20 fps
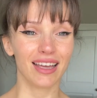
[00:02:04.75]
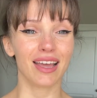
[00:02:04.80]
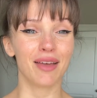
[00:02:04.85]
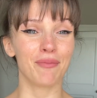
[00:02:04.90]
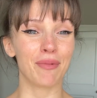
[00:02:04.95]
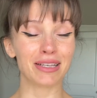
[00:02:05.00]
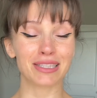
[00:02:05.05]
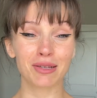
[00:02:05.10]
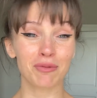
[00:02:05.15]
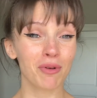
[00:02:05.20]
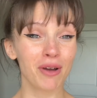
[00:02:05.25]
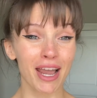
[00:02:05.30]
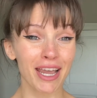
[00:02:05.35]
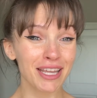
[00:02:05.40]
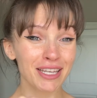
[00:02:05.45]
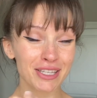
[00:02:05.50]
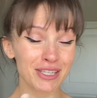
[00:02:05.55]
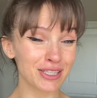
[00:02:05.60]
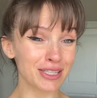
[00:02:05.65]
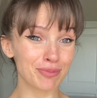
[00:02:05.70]
Makes it where I
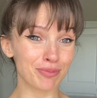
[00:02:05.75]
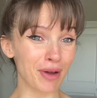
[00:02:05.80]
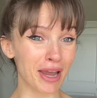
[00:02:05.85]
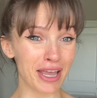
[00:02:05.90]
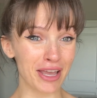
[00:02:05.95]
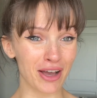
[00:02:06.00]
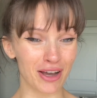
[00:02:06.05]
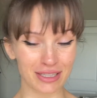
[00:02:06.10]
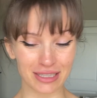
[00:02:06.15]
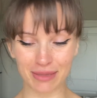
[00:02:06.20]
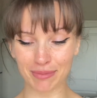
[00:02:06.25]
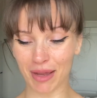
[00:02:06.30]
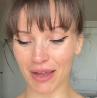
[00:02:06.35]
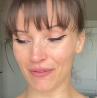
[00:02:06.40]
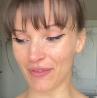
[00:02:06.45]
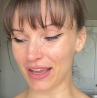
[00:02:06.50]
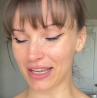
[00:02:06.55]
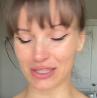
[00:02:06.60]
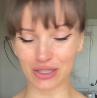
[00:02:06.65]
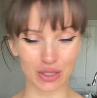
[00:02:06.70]
can just spray it onto my
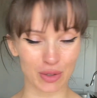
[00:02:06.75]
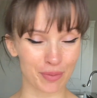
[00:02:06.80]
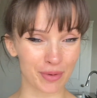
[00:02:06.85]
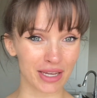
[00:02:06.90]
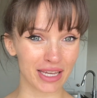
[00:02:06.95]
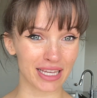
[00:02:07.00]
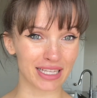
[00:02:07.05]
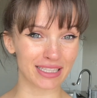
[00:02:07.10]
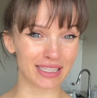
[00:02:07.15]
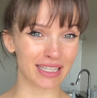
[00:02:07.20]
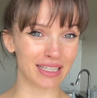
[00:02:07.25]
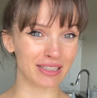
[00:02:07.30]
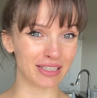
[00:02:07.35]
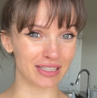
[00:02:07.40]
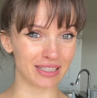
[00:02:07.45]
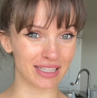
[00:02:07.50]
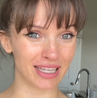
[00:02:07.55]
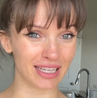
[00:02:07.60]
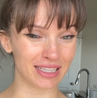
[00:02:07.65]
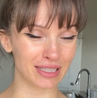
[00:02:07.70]
face super easy,
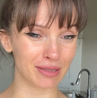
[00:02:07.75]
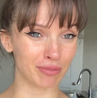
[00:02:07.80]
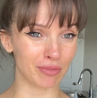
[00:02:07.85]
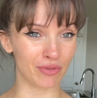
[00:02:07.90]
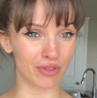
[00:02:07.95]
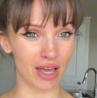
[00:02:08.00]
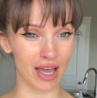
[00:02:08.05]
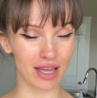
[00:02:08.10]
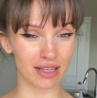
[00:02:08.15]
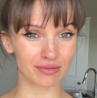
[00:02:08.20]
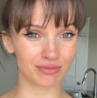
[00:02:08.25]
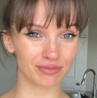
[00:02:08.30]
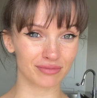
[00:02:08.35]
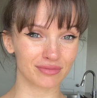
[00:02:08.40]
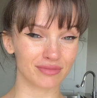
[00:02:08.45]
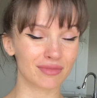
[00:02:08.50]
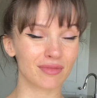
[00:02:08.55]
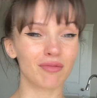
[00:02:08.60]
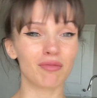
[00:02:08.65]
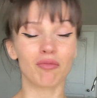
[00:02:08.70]
just get some of that
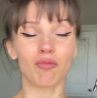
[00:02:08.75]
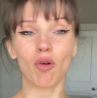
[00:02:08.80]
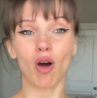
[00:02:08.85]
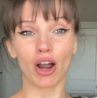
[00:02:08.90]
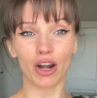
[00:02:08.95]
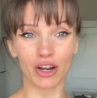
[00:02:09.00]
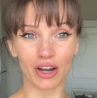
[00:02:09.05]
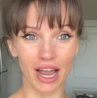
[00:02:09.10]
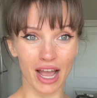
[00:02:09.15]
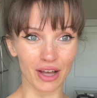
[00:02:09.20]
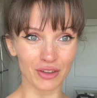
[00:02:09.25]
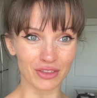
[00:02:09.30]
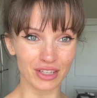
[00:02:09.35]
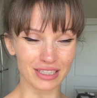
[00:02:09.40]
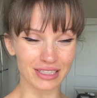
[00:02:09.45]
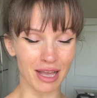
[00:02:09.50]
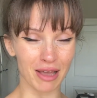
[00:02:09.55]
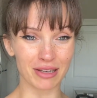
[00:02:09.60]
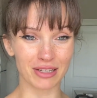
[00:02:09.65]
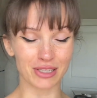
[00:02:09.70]
water out, because
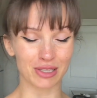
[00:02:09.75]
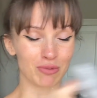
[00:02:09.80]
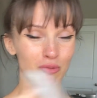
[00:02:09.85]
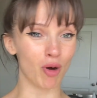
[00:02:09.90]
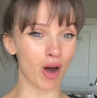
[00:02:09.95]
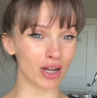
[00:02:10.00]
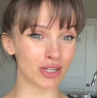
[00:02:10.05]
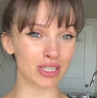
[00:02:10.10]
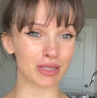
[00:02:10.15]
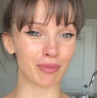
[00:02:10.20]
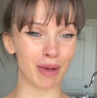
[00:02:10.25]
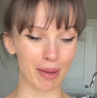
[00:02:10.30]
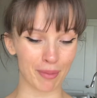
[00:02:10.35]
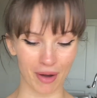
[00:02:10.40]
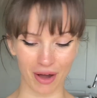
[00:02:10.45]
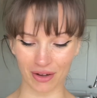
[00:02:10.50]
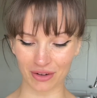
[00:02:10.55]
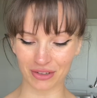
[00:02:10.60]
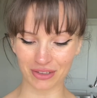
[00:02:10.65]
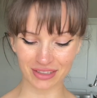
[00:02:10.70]
I just washed my
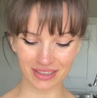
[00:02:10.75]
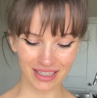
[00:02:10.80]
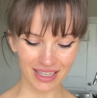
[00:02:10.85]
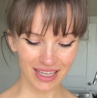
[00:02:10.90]
bottle.